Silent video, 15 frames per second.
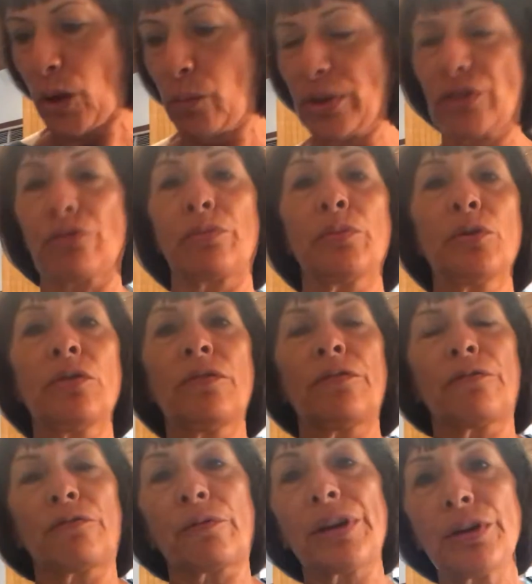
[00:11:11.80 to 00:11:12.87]
which remove
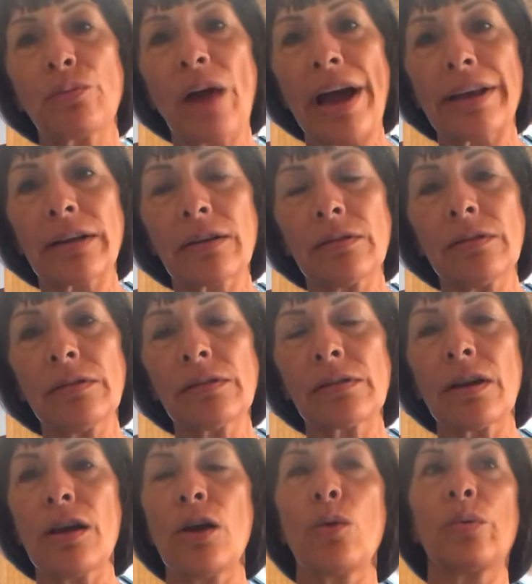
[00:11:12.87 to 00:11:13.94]
free radicals,
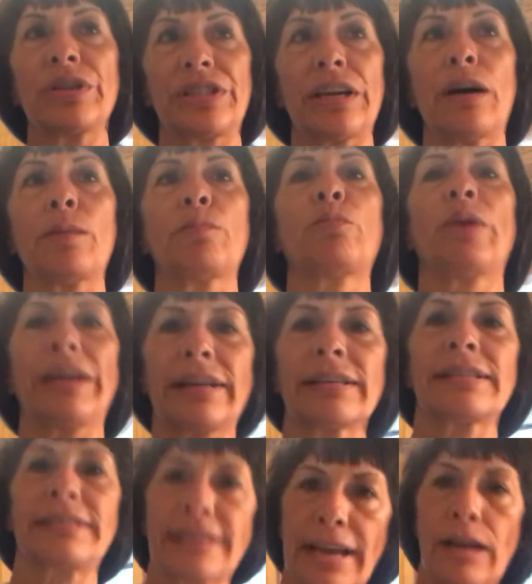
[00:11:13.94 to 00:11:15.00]
which help break
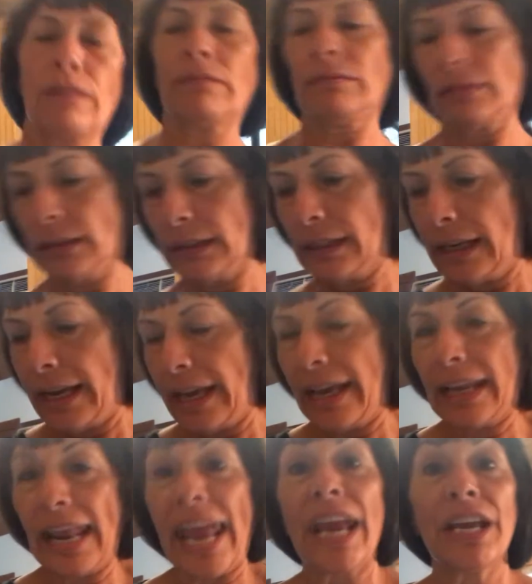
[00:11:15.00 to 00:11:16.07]
us down
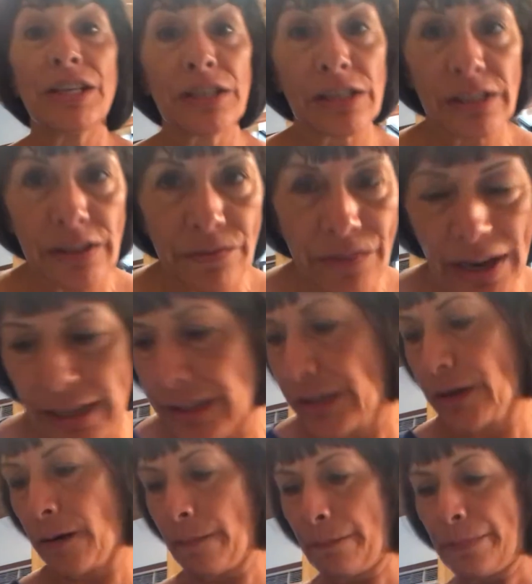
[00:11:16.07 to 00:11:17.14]
and age us
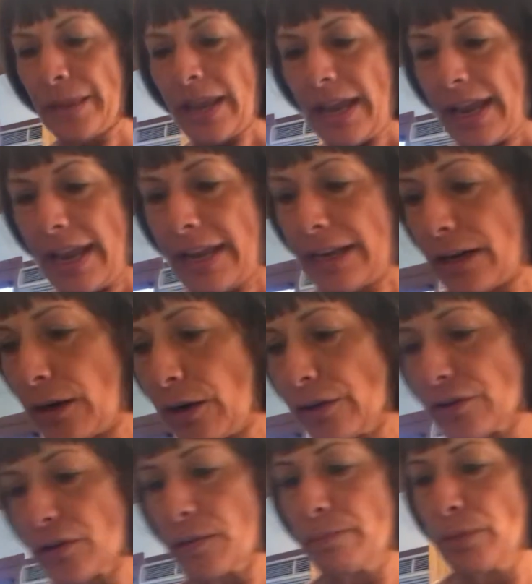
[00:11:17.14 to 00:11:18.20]
faster. And it
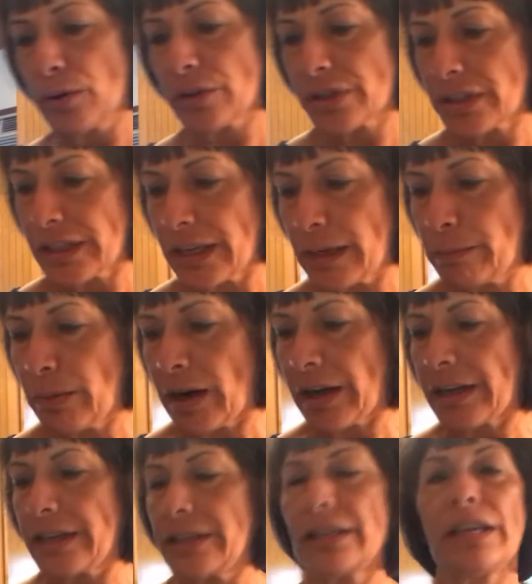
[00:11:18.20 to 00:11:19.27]
also boosts the
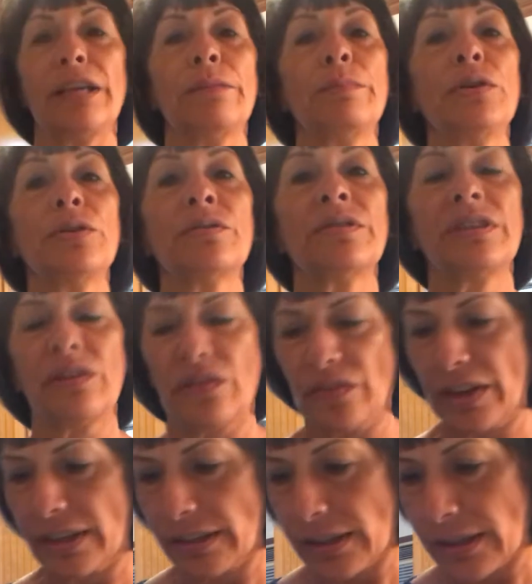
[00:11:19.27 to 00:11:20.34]
body's immune
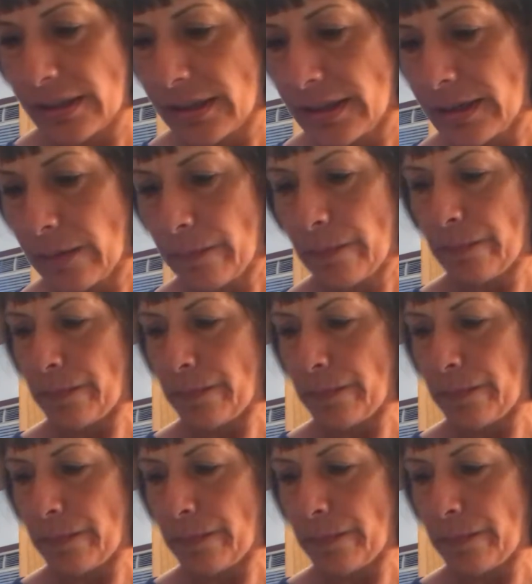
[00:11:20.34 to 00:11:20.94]
defenses.